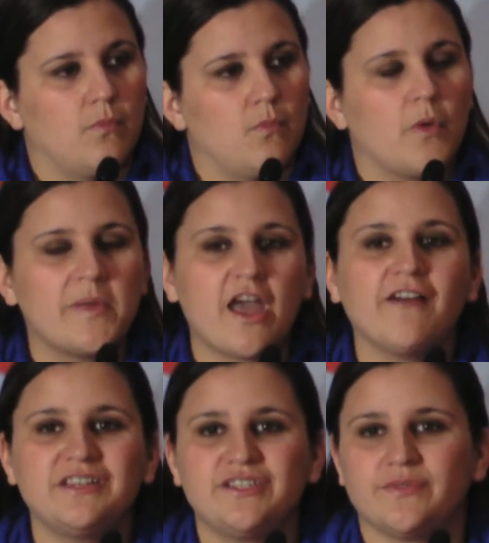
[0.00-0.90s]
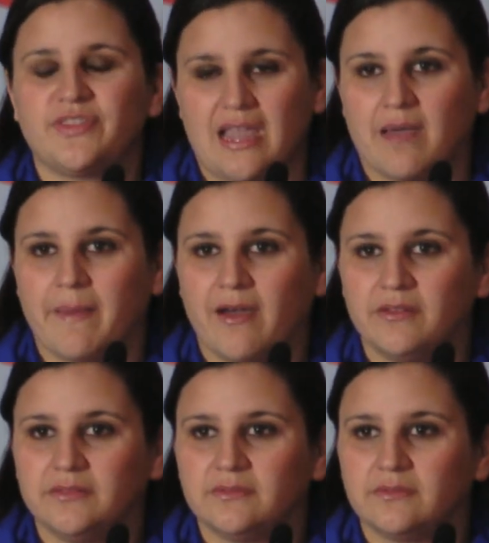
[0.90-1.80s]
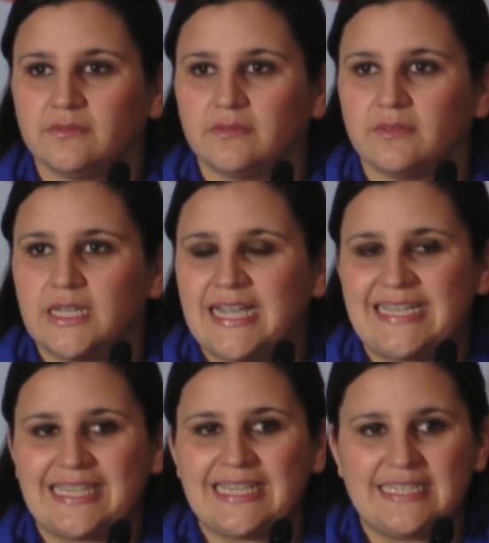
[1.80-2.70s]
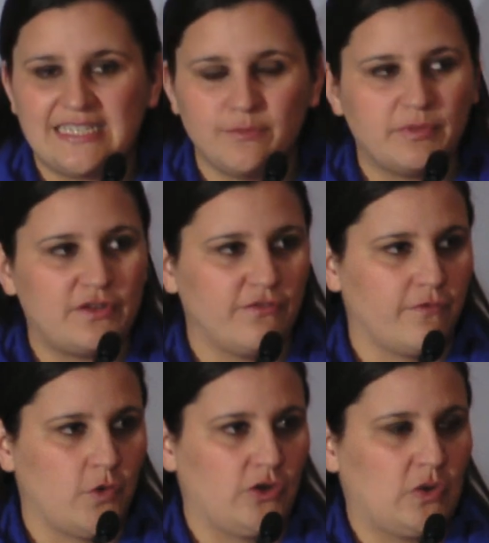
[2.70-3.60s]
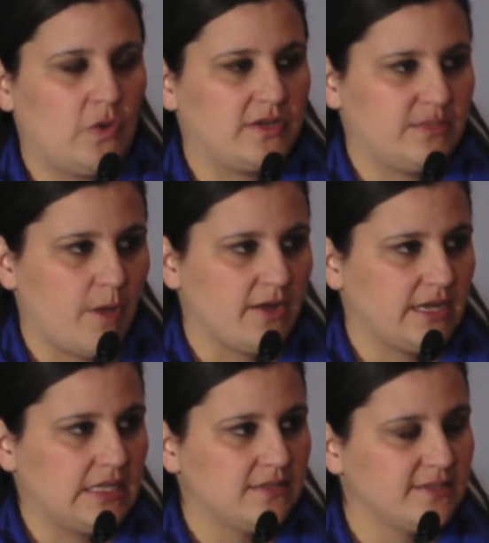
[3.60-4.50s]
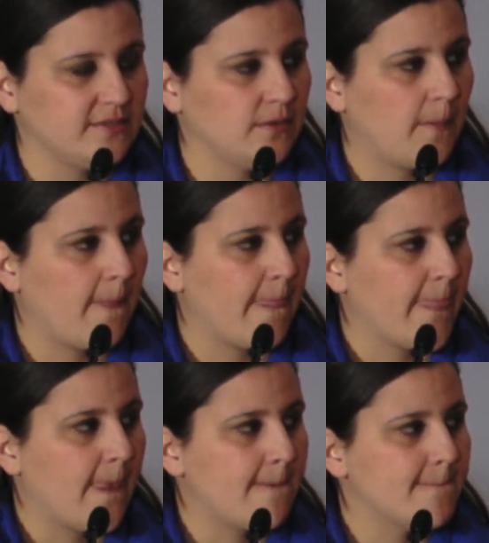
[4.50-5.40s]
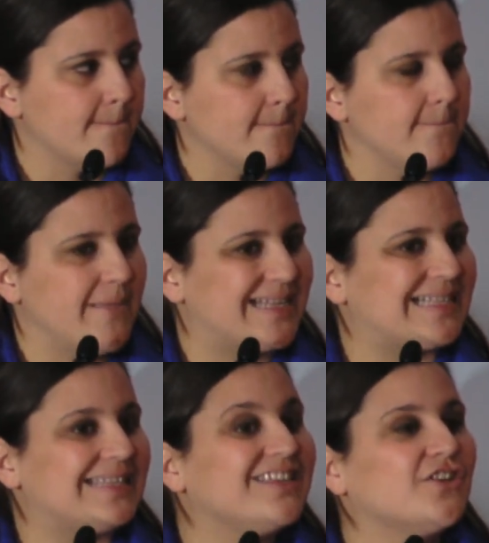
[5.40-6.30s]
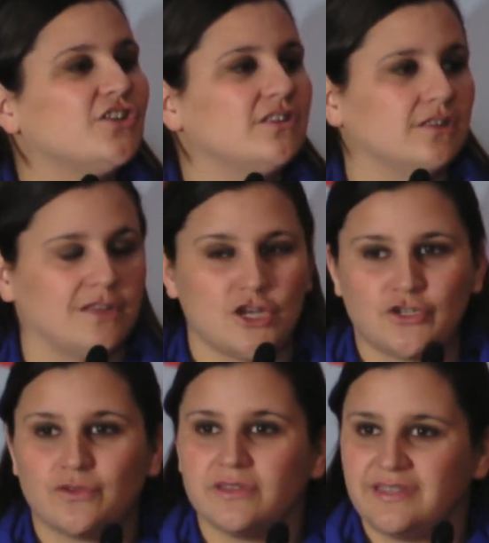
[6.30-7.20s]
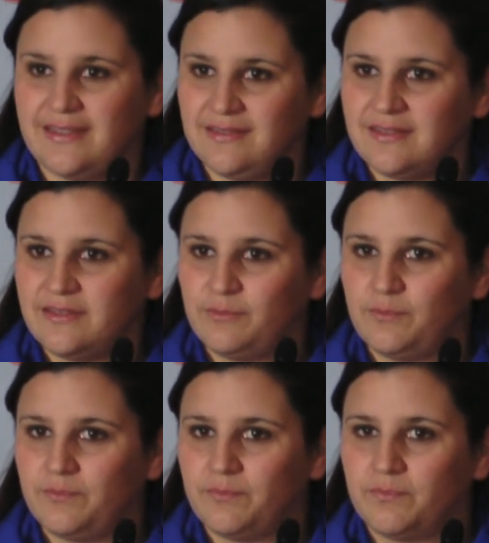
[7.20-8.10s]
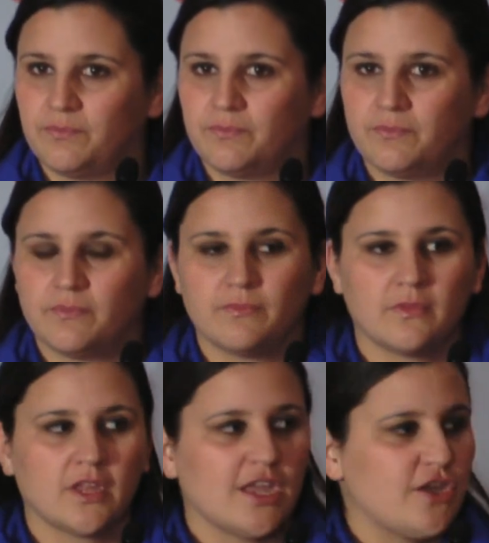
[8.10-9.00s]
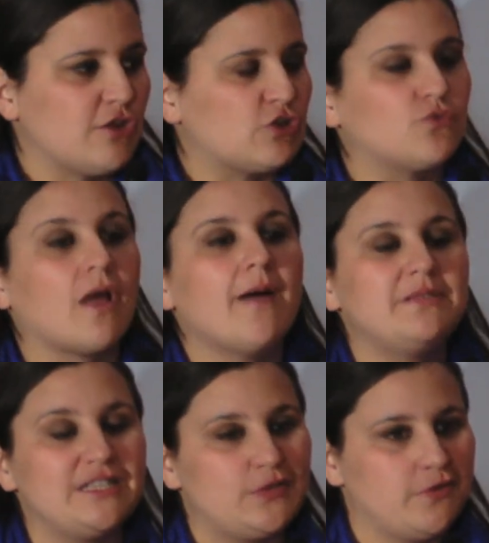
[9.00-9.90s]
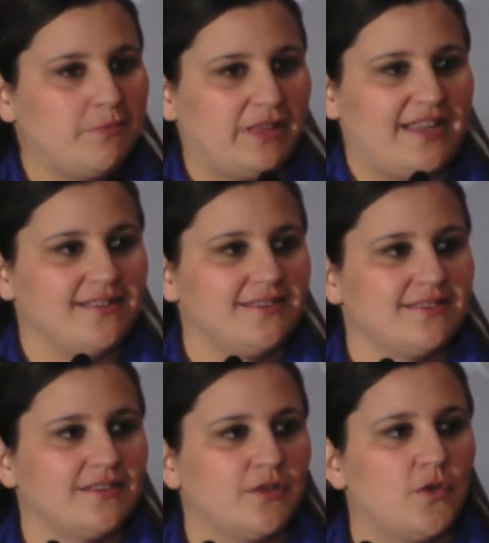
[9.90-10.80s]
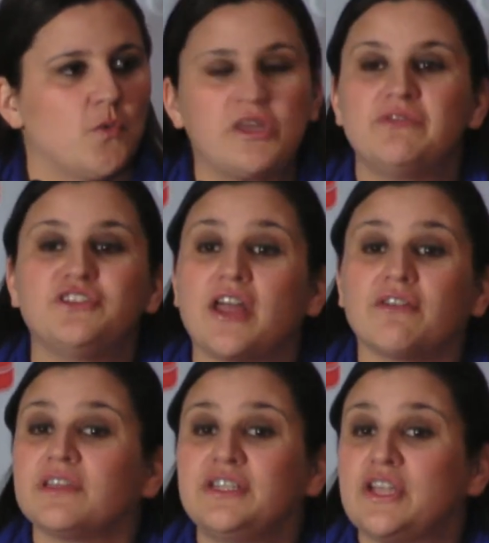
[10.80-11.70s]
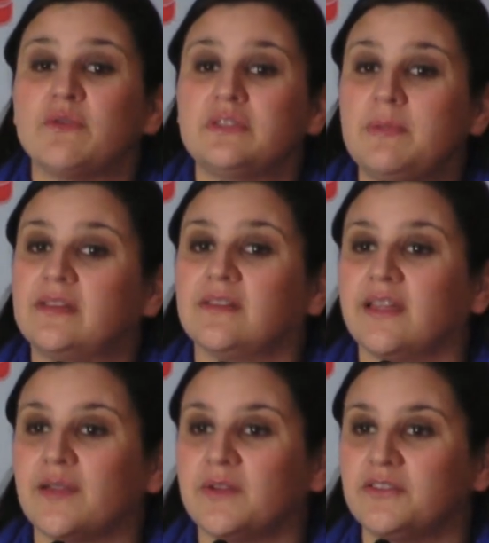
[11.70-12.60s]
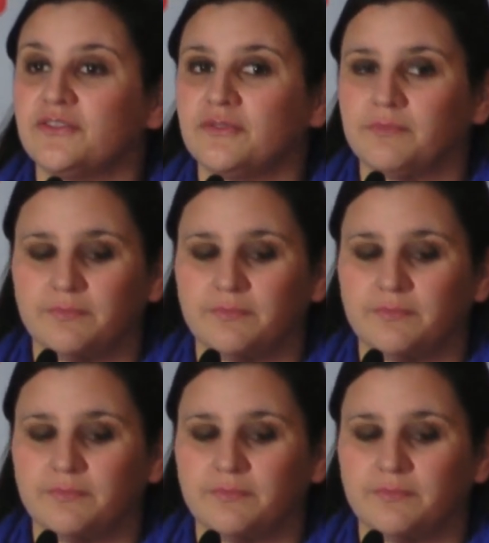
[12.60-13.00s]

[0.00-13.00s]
What we often don't think about is that the discipline of foreign correspondence makes little logical sense. You're dropped into a place where you generally don't speak the language.